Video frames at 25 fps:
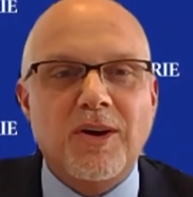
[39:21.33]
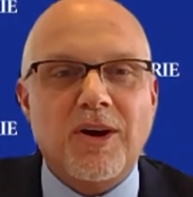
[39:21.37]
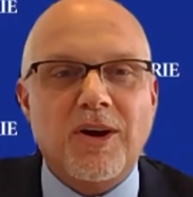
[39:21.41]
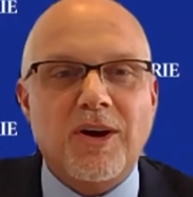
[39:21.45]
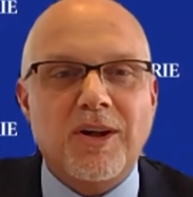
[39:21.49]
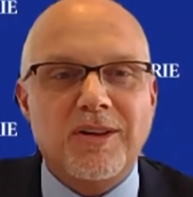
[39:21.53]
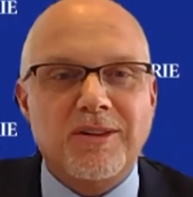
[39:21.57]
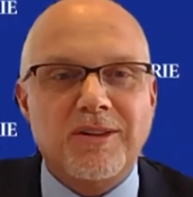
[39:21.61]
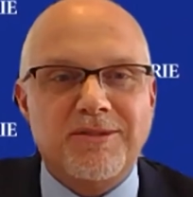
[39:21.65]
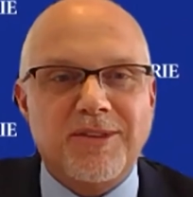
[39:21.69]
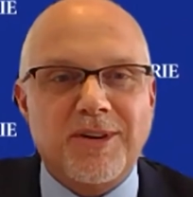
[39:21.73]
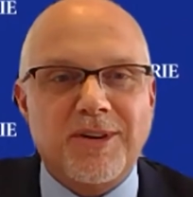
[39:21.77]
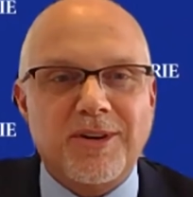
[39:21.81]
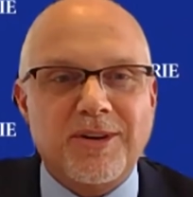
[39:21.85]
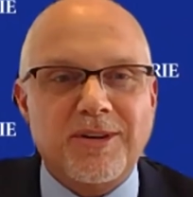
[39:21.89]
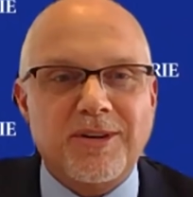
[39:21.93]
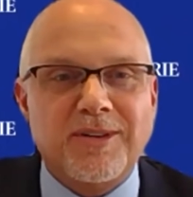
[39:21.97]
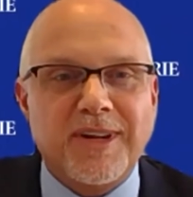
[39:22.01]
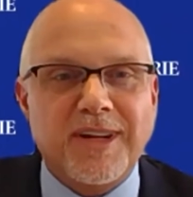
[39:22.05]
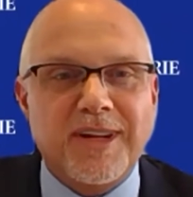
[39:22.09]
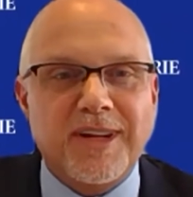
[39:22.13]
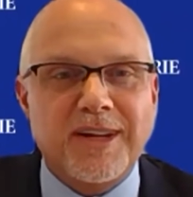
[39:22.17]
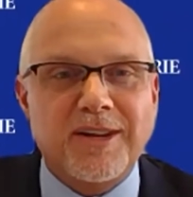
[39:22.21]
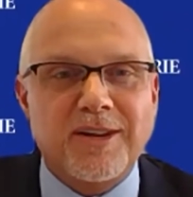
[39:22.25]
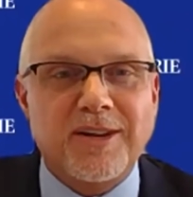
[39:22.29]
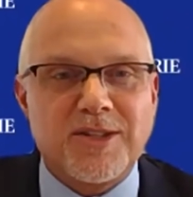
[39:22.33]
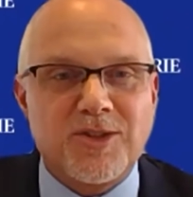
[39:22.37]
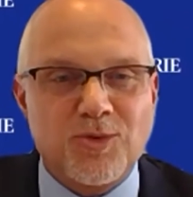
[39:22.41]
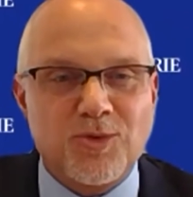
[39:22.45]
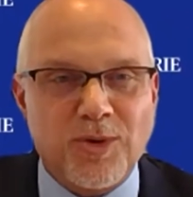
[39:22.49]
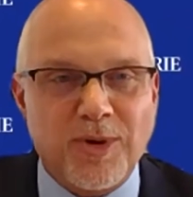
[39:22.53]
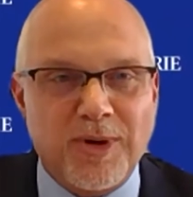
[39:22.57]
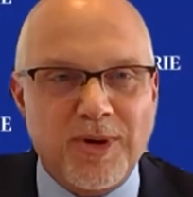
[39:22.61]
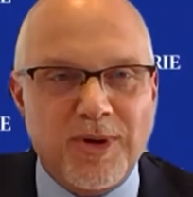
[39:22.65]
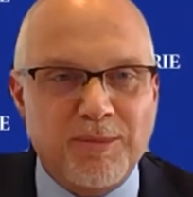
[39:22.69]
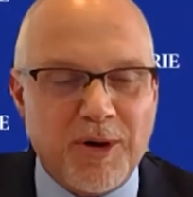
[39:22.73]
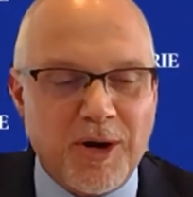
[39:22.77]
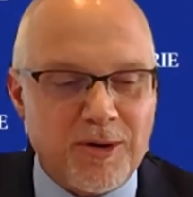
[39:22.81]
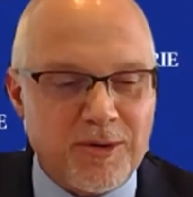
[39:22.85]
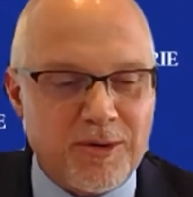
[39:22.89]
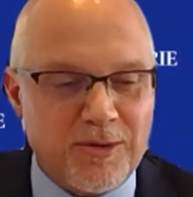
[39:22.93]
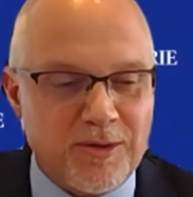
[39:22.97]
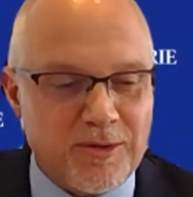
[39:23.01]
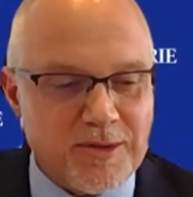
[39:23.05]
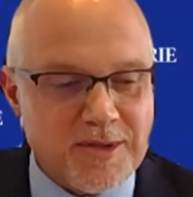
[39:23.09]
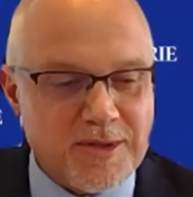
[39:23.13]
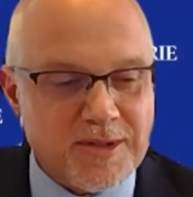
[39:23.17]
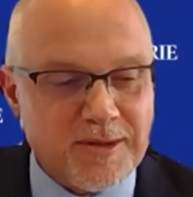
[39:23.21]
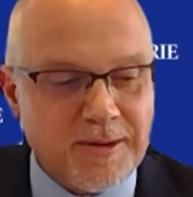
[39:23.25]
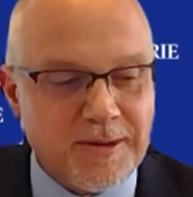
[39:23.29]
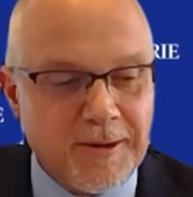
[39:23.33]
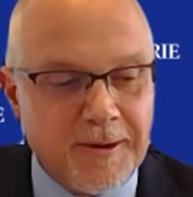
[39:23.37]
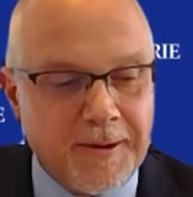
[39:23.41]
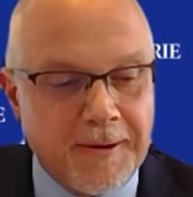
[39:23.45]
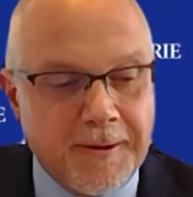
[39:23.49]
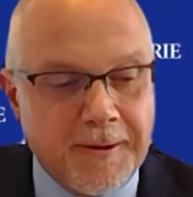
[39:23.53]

all of our industry partners.